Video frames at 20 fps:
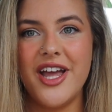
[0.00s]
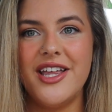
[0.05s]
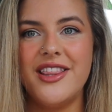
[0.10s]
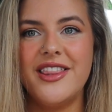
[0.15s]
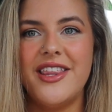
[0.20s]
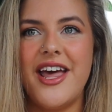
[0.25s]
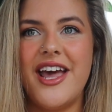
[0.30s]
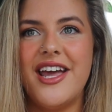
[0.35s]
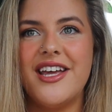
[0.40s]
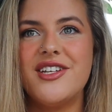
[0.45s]

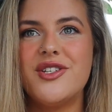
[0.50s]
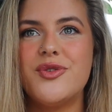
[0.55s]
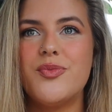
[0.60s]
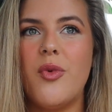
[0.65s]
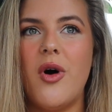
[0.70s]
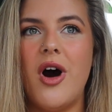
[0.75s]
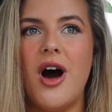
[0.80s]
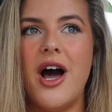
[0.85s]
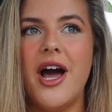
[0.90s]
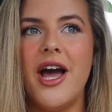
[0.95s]
and that is
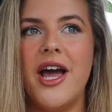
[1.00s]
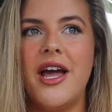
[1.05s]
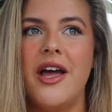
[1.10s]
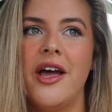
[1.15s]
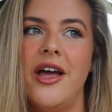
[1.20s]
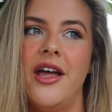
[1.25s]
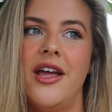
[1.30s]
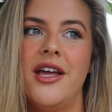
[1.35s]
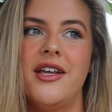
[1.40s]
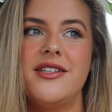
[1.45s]
why
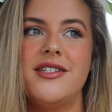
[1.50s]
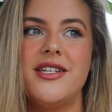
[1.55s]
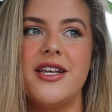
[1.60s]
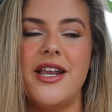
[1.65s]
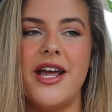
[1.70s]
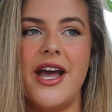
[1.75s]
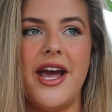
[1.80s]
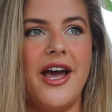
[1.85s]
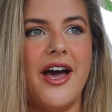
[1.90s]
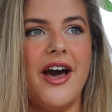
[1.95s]

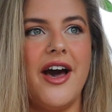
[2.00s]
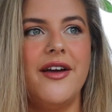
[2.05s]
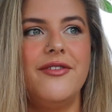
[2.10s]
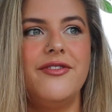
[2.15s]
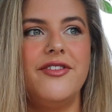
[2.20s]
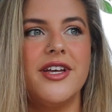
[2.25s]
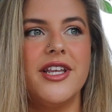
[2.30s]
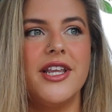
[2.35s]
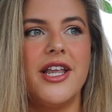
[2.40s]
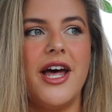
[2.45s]
today I
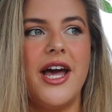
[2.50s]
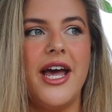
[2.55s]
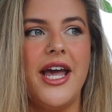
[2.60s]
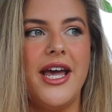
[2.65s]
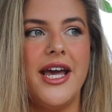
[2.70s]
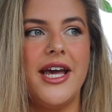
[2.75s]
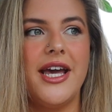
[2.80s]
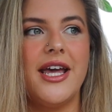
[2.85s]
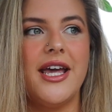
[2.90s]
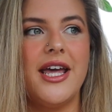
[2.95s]
feel
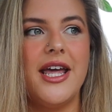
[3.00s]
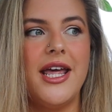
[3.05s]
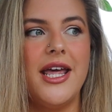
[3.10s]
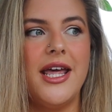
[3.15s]
like